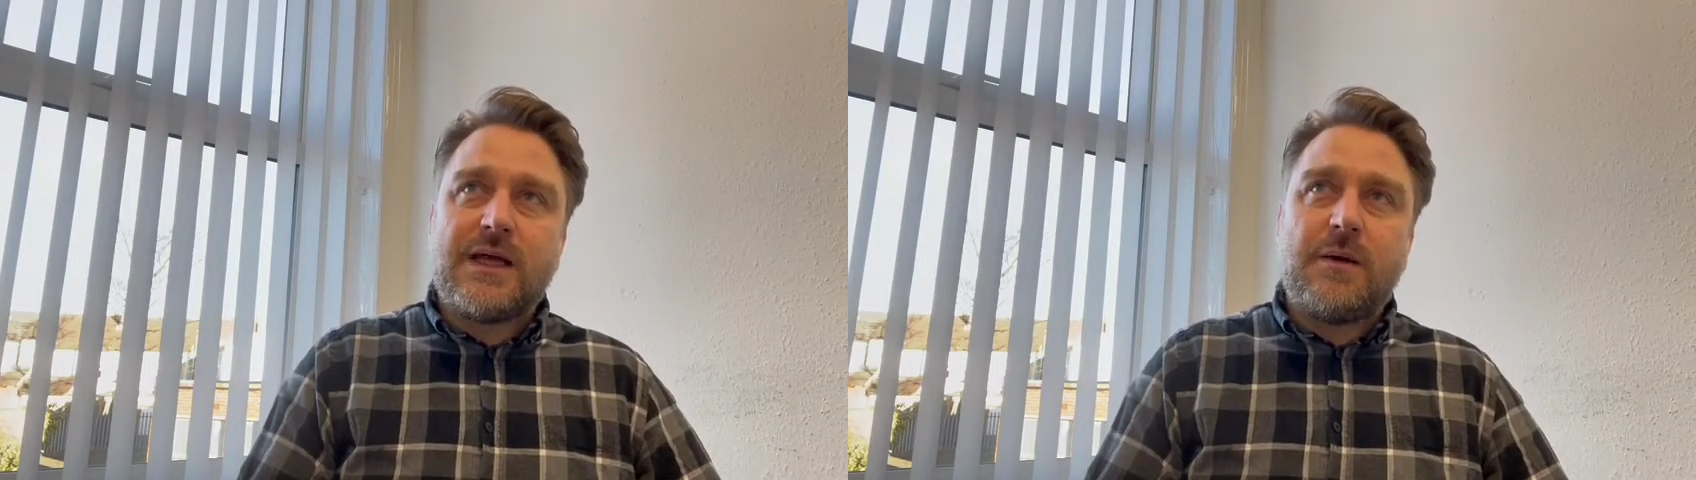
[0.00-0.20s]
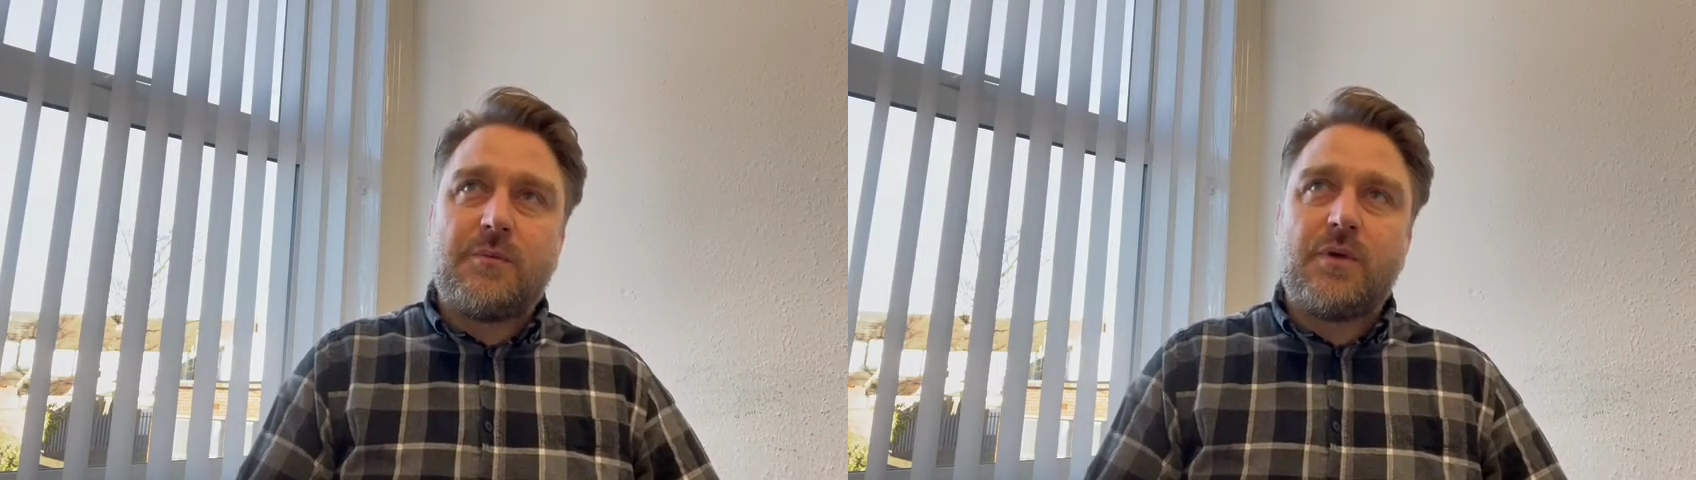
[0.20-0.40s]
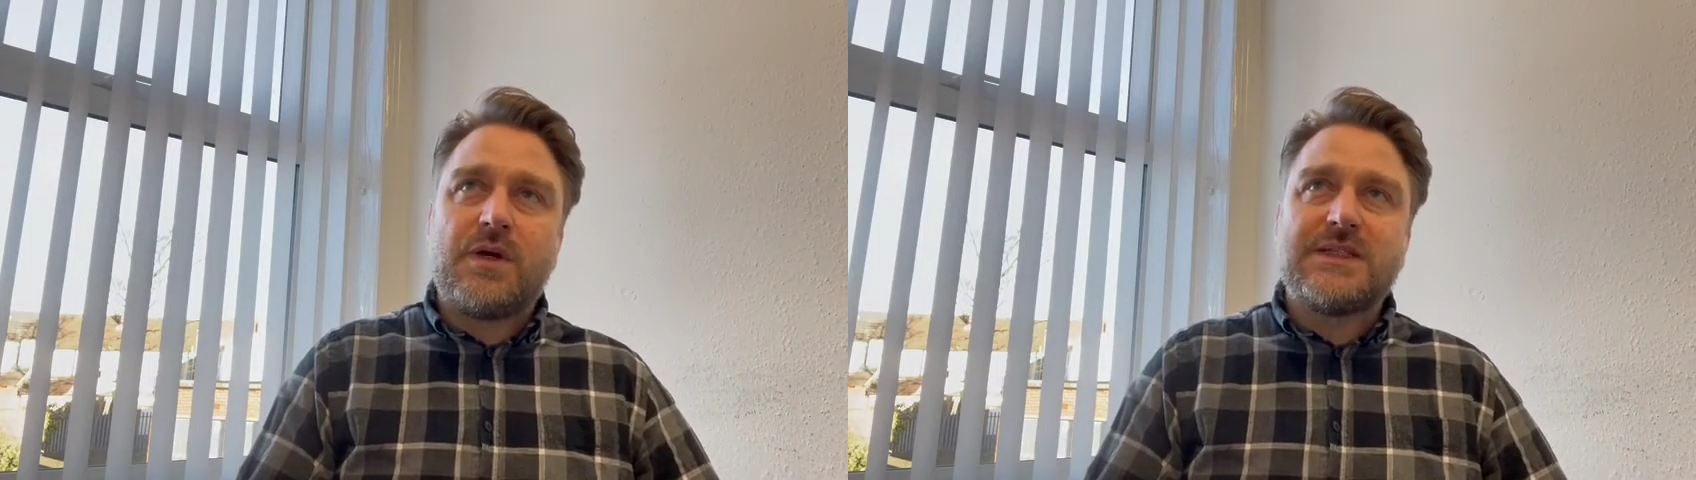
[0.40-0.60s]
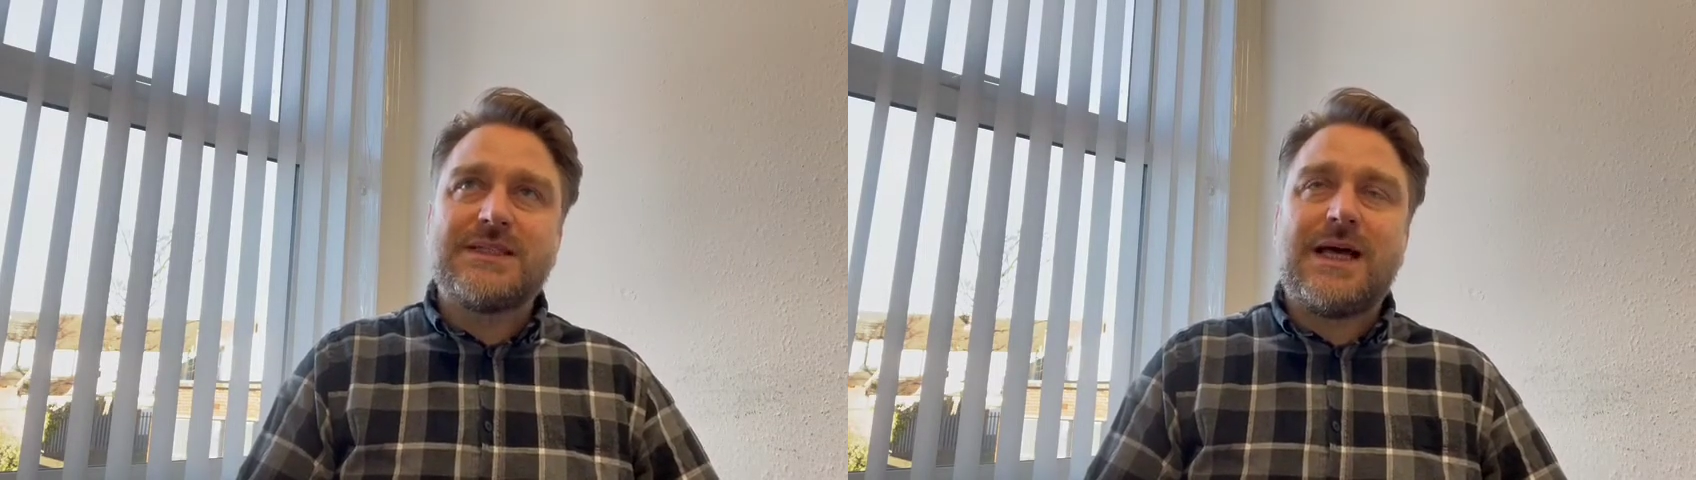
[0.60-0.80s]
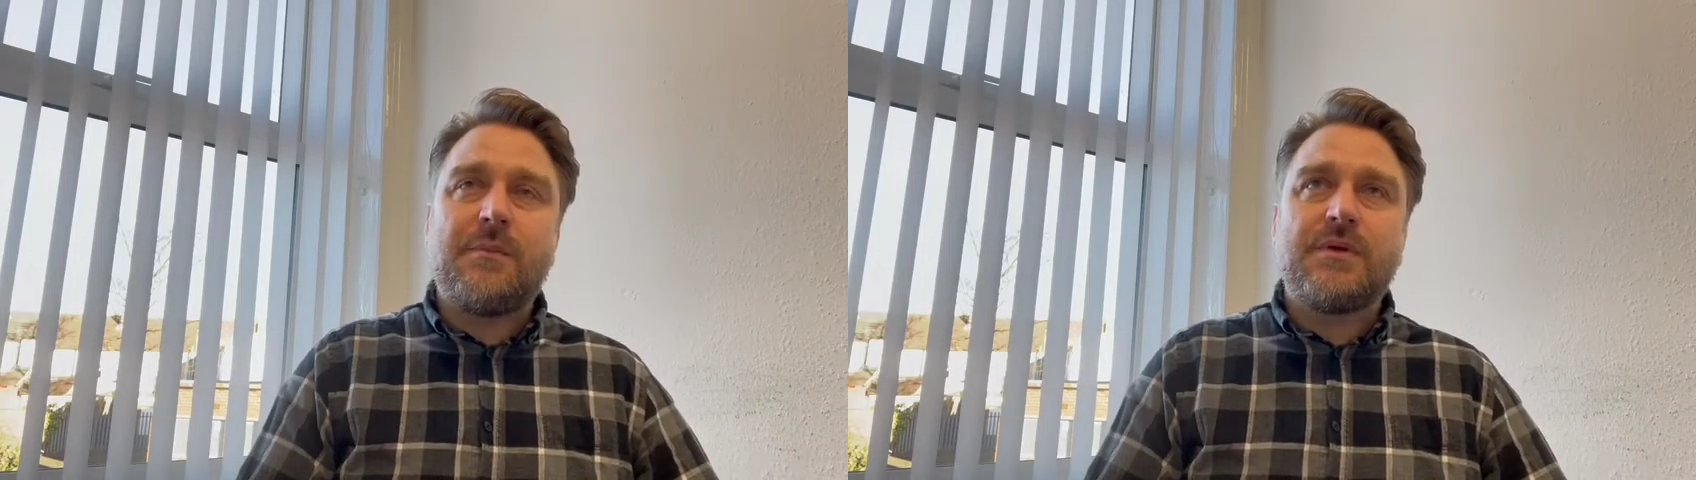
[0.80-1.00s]
that process
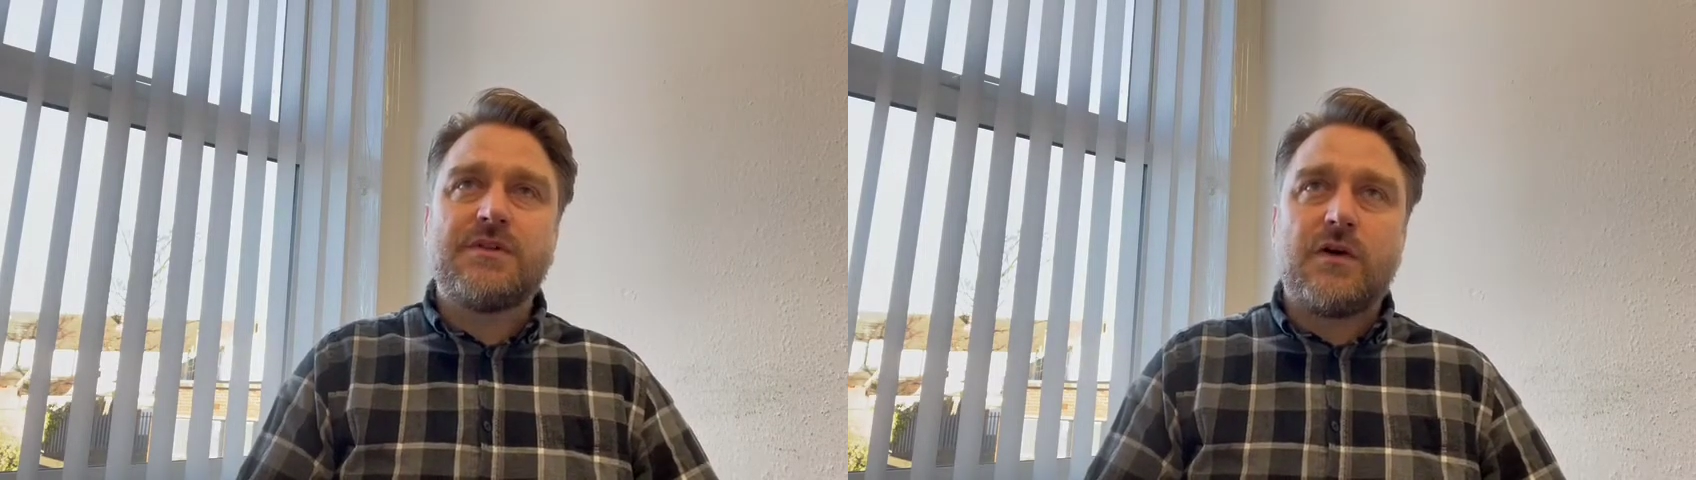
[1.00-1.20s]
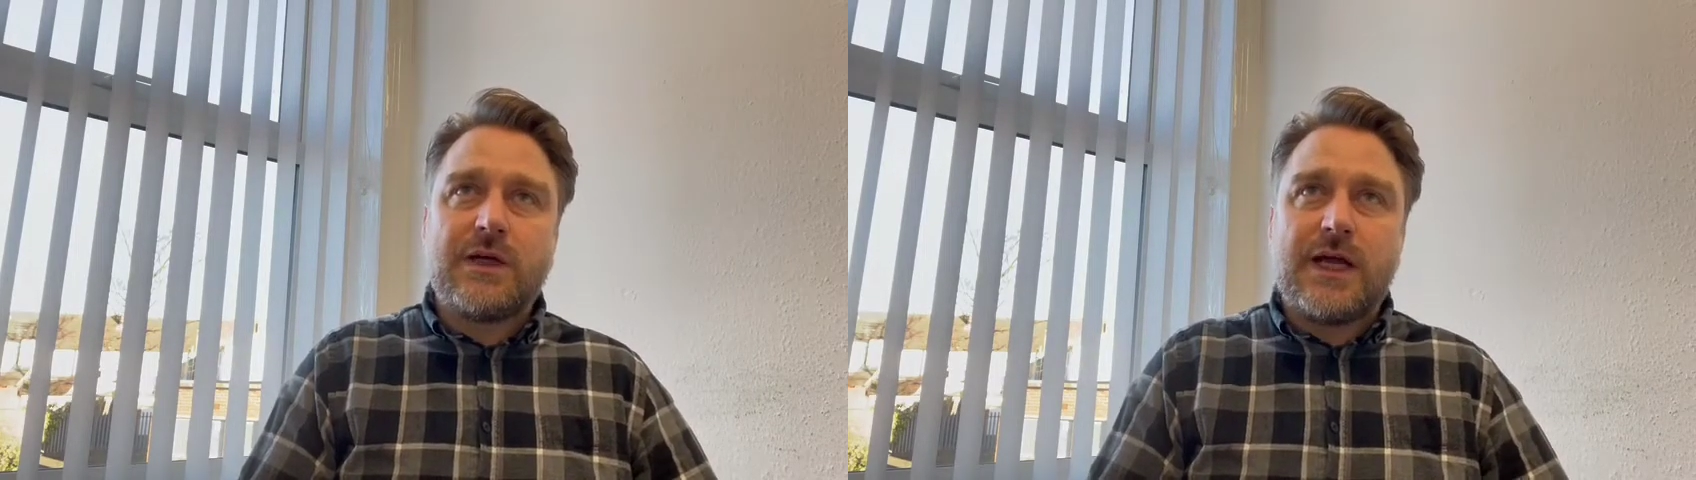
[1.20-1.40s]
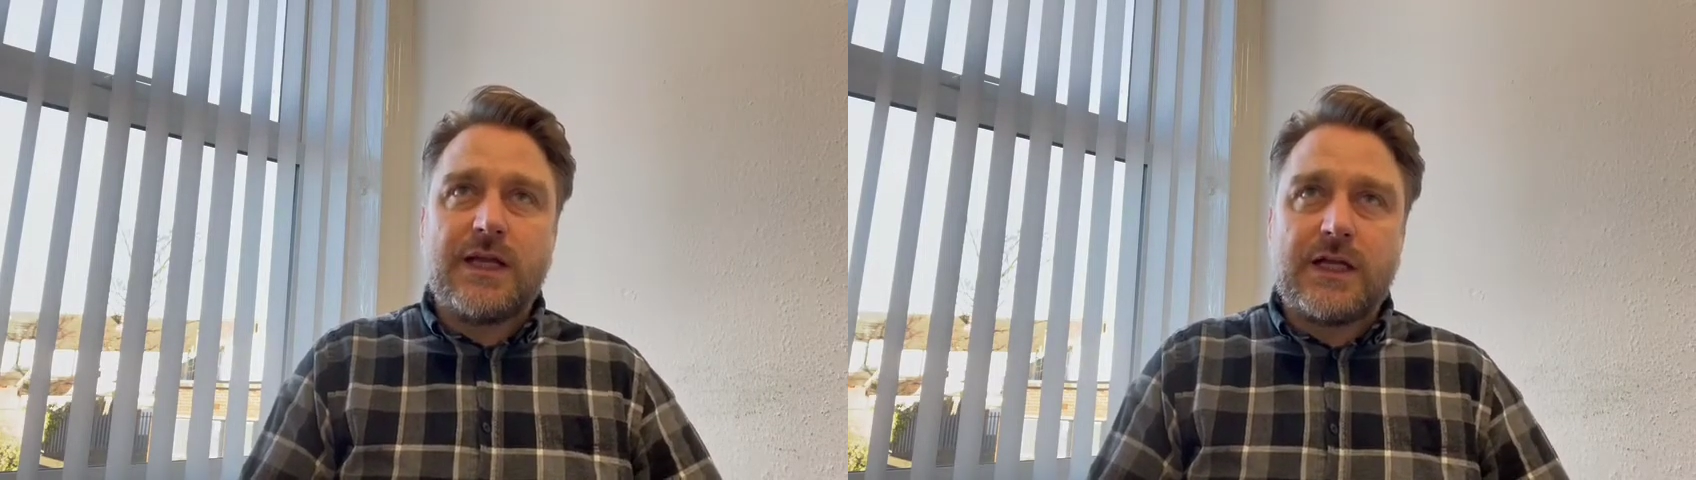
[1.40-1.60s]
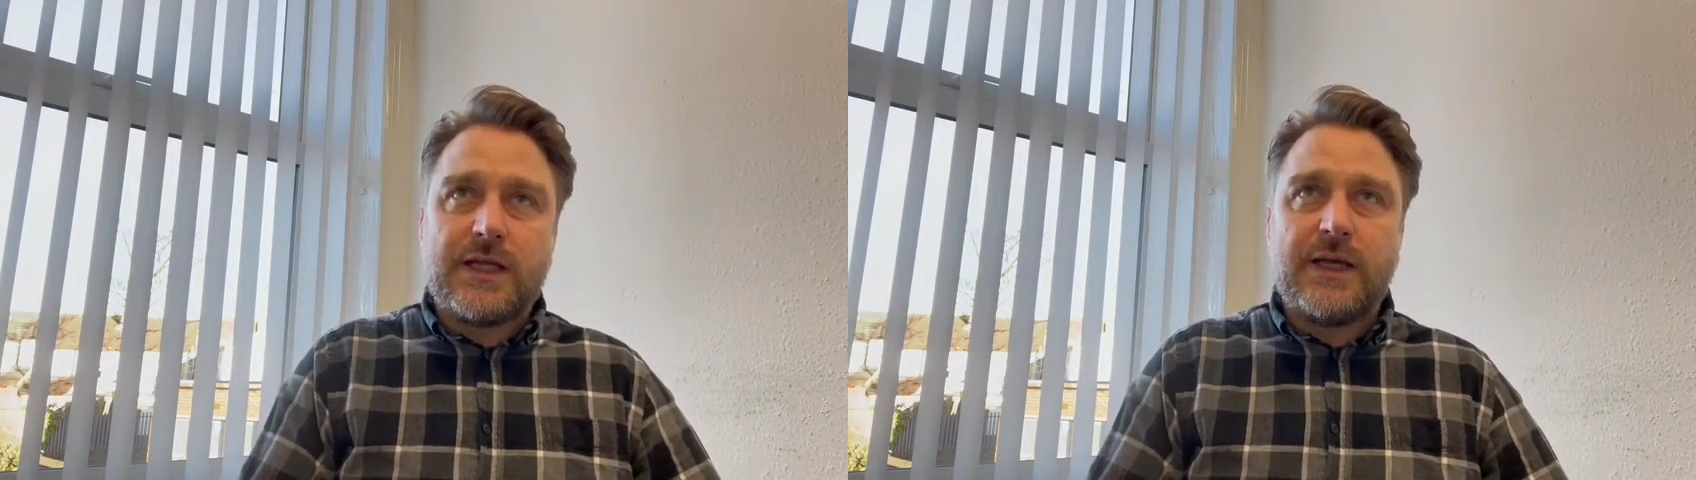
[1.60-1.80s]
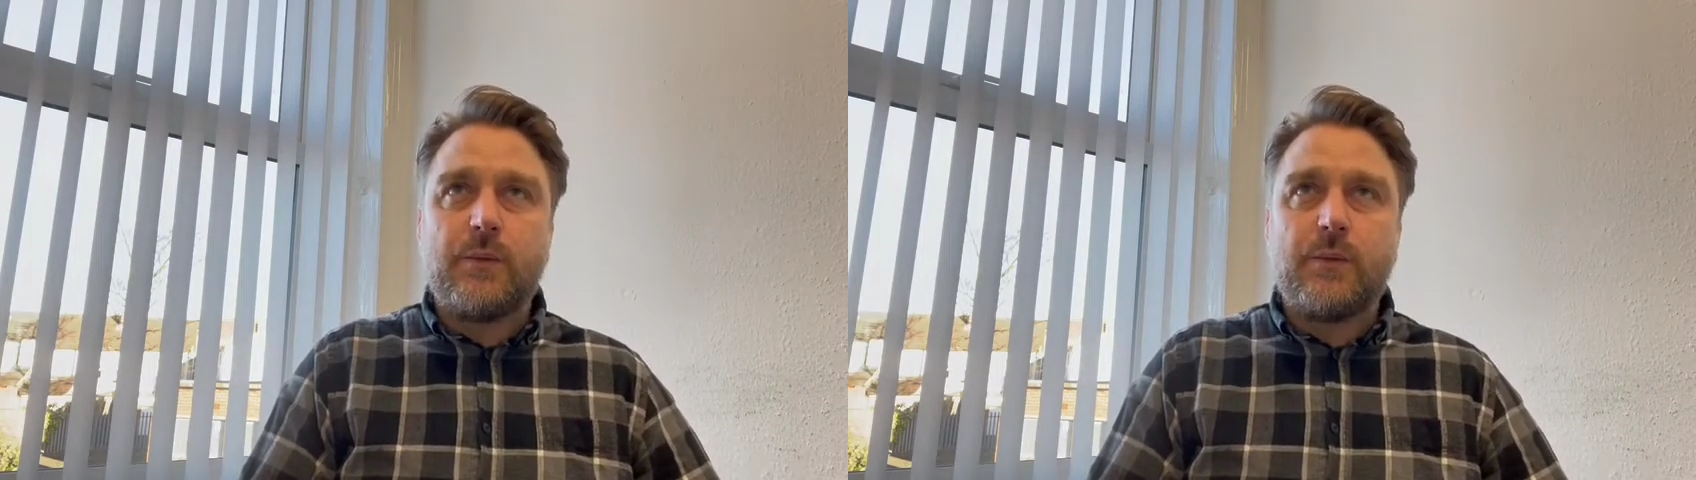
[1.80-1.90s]
happens organically,